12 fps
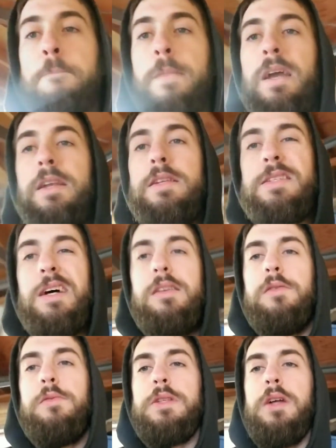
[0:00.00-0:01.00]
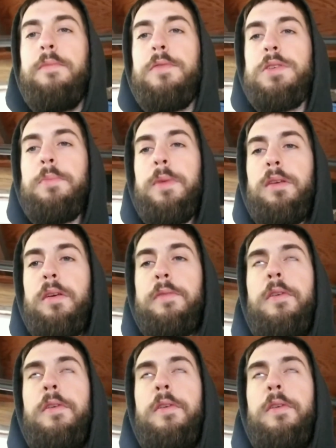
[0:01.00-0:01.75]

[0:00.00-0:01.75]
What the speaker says: decided it was time for something different.